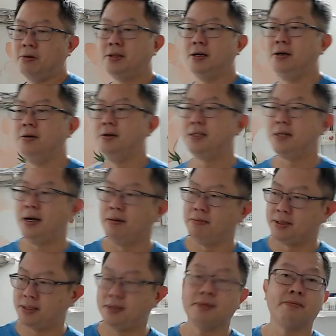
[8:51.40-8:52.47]

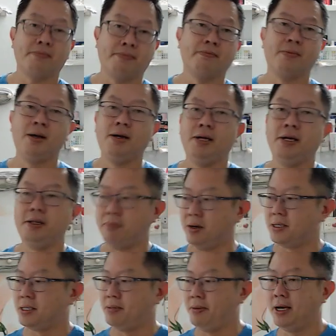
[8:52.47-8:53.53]
stamps in
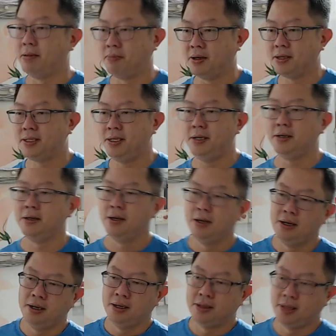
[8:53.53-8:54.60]
box B and box C.
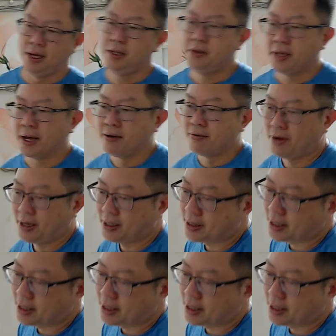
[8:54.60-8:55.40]
Then you can find 10